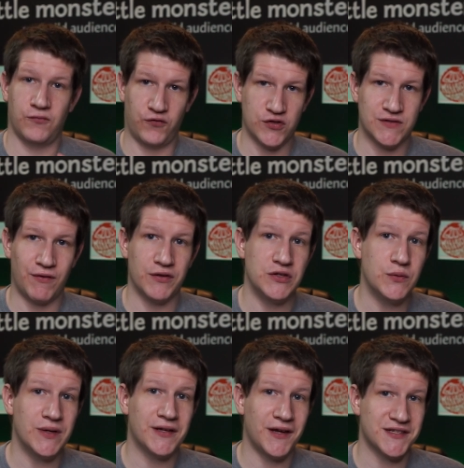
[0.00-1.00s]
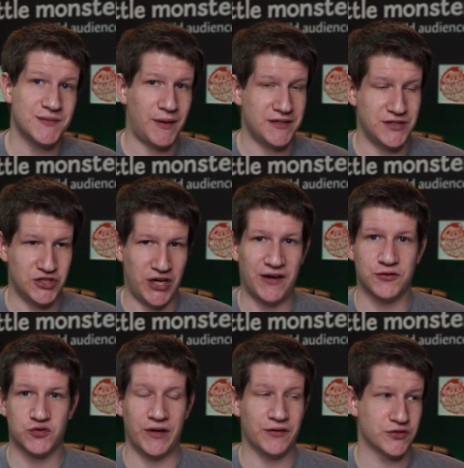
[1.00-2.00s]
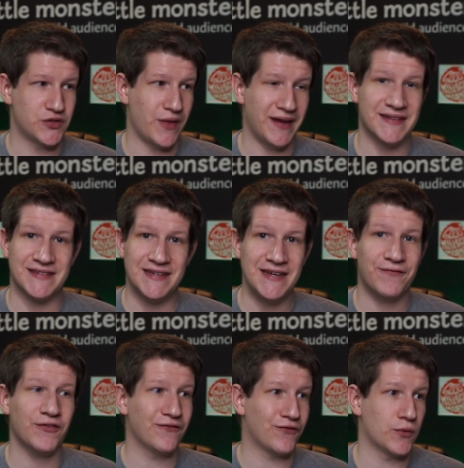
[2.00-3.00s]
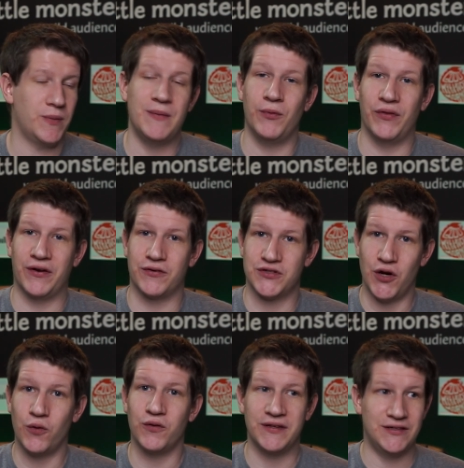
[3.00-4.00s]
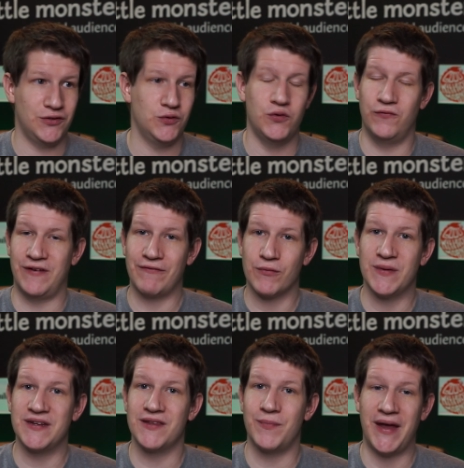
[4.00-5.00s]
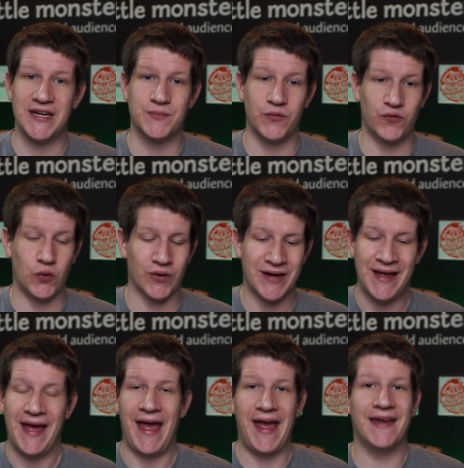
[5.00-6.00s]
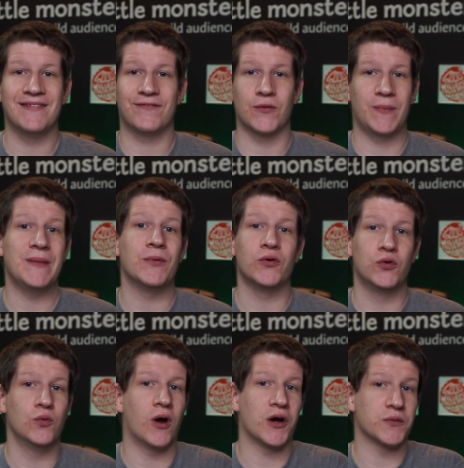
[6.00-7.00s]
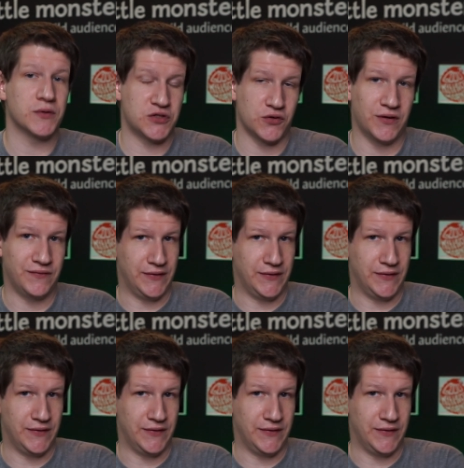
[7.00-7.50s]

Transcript: First of all, you can customize the channel trailer so that it's different for people that are totally new, who've never been to the page before, and for people who are returning